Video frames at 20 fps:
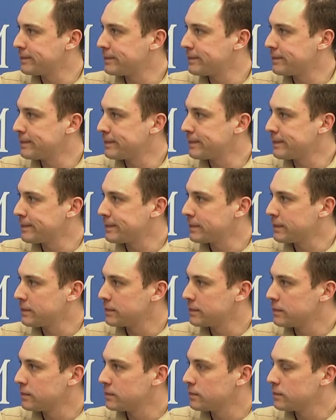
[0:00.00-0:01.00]

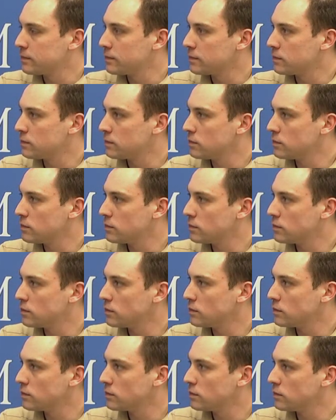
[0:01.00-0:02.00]

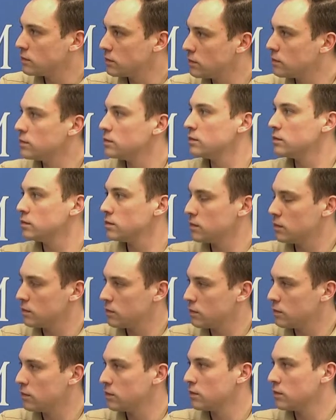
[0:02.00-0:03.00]

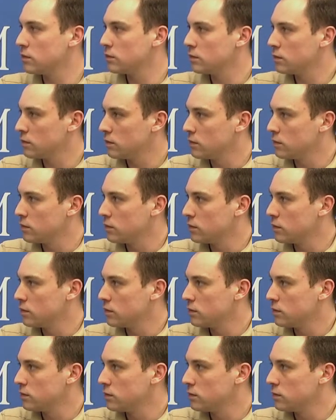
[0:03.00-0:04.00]

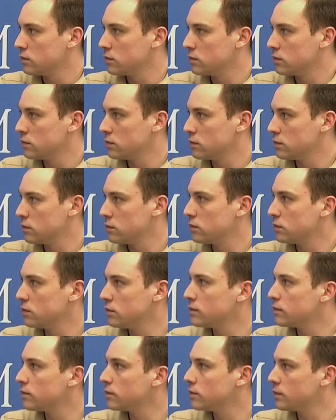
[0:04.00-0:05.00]

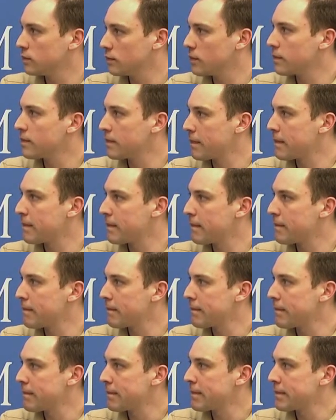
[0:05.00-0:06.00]
[no speech]